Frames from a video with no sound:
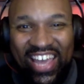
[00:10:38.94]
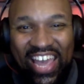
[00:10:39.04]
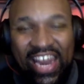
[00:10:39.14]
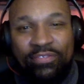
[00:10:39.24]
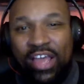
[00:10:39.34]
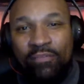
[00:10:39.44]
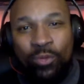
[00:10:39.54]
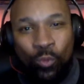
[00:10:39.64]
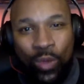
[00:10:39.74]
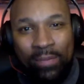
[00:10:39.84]
And after every
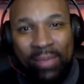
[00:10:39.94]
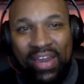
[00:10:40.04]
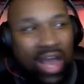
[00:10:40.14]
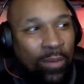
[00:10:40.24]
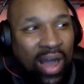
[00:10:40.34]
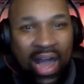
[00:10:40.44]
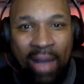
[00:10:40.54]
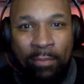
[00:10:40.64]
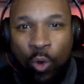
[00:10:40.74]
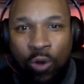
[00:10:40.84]
win, man, I would
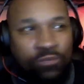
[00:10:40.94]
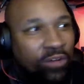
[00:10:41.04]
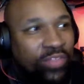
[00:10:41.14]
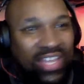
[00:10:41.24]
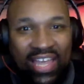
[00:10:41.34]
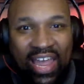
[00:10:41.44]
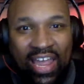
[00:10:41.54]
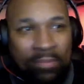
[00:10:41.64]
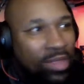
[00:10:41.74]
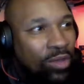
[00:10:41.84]
hop off of the
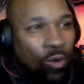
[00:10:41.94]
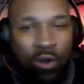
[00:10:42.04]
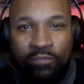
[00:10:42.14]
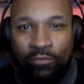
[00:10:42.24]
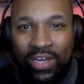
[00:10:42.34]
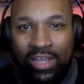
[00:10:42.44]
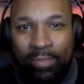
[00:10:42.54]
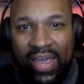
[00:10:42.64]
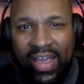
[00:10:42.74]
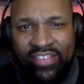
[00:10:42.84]
game, off of League
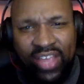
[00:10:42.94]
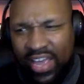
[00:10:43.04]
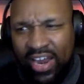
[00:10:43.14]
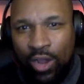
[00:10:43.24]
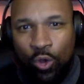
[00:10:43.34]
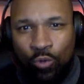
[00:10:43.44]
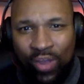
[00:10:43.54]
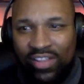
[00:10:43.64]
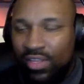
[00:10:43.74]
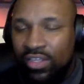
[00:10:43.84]
Pass, and I'll go
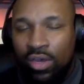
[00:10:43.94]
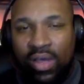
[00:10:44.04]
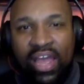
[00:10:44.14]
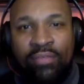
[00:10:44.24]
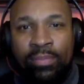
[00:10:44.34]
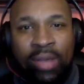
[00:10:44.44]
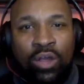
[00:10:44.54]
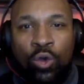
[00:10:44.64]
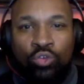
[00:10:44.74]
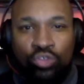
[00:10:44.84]
right. Yo, my
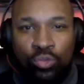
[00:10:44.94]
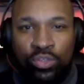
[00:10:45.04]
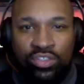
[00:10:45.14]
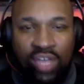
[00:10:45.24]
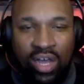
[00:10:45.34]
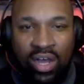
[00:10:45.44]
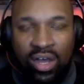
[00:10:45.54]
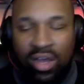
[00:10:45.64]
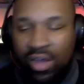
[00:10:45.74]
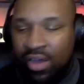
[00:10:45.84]
go-to is
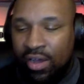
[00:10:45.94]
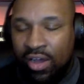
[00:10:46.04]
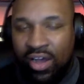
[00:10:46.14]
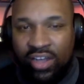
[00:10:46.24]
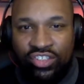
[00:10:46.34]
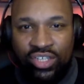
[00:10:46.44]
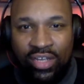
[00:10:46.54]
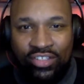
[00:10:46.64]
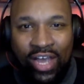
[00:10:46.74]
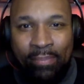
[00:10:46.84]

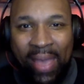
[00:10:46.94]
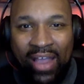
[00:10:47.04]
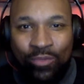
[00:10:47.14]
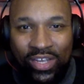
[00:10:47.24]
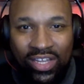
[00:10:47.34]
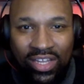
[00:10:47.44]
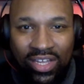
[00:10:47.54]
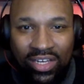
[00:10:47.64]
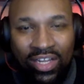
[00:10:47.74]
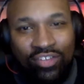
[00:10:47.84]
John Macri.
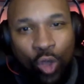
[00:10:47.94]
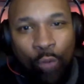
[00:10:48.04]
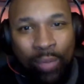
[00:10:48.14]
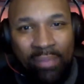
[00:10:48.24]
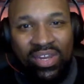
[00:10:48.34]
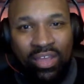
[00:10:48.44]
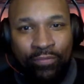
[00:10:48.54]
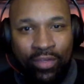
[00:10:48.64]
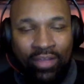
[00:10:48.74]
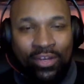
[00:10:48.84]
Let's go, baby.
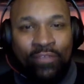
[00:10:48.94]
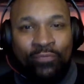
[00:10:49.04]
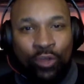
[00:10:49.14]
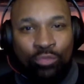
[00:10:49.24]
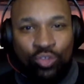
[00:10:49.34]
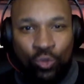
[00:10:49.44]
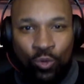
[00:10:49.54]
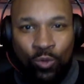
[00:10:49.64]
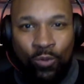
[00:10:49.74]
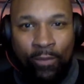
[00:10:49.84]
Nick Film School.
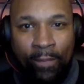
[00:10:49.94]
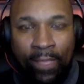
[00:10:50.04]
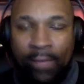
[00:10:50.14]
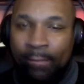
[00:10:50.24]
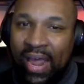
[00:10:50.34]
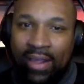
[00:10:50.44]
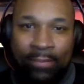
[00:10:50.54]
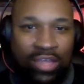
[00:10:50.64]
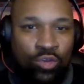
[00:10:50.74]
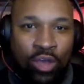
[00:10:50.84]
Mac,
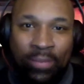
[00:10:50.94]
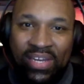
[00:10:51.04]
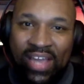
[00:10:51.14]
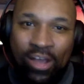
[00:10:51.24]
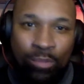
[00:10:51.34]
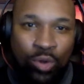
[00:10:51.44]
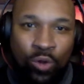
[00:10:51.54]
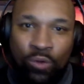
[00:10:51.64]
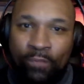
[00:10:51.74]
man, you held me down, bro.